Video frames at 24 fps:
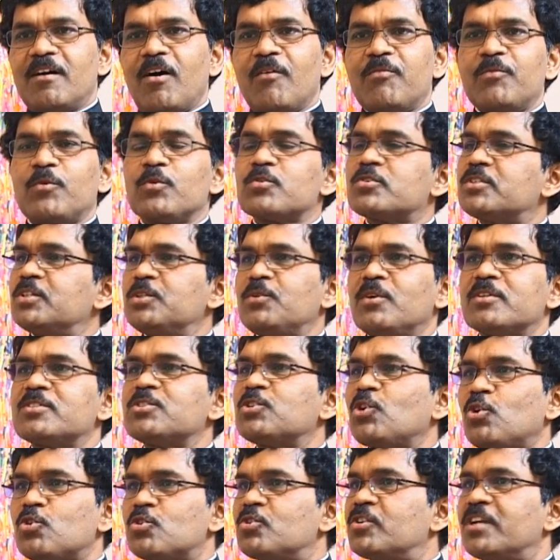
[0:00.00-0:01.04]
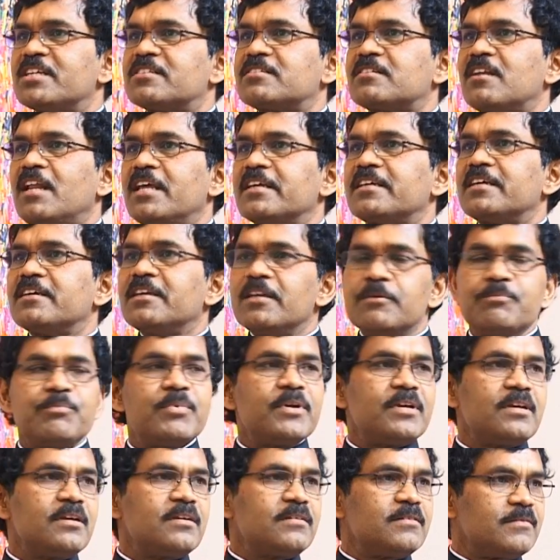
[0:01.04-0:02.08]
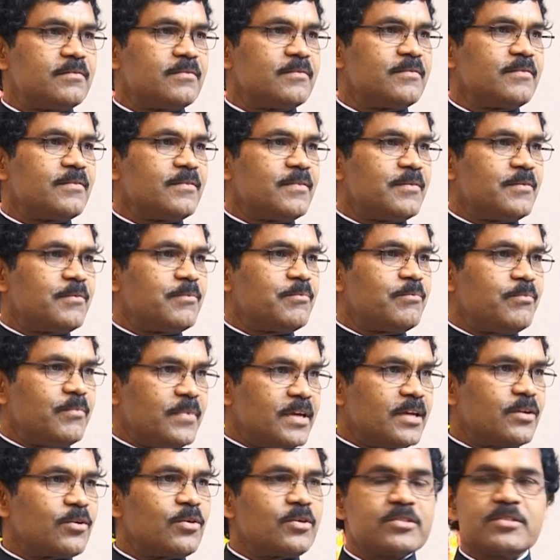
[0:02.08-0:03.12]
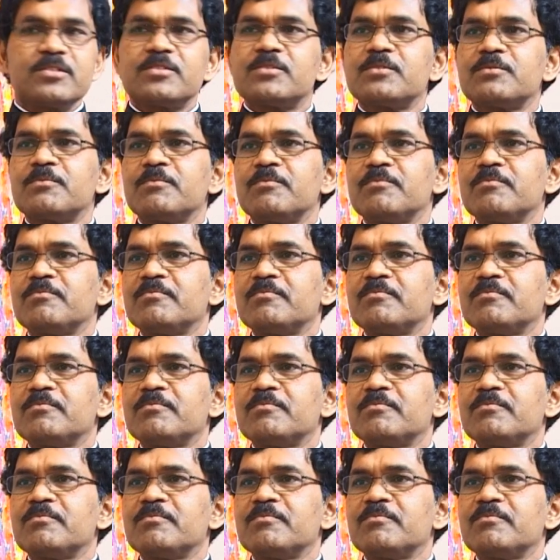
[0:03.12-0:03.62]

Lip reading: Of course, she was not dressed like a hippie because